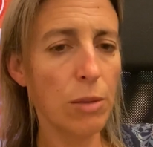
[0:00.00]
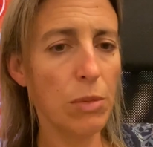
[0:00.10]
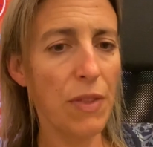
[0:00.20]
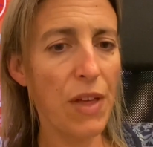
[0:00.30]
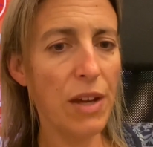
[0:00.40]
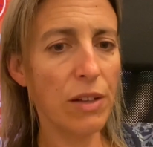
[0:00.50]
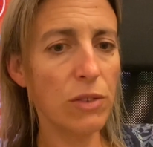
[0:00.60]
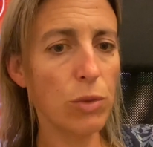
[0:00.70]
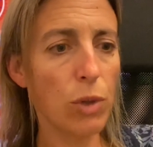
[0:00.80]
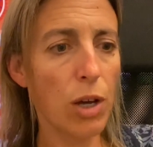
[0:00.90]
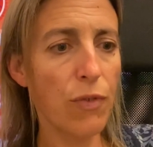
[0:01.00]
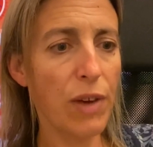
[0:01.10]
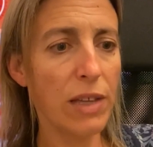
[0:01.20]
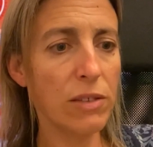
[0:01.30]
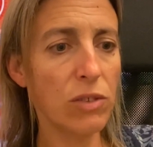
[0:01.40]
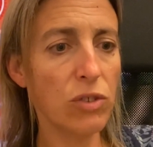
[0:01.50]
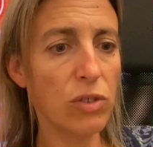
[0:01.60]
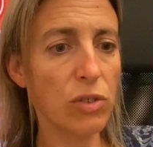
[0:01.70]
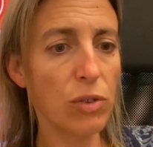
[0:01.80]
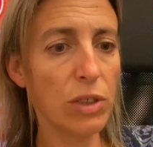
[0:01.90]
But then I saw her face and
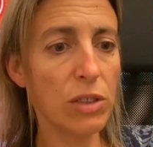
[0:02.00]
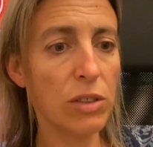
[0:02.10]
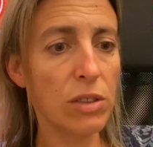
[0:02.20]
just nodded.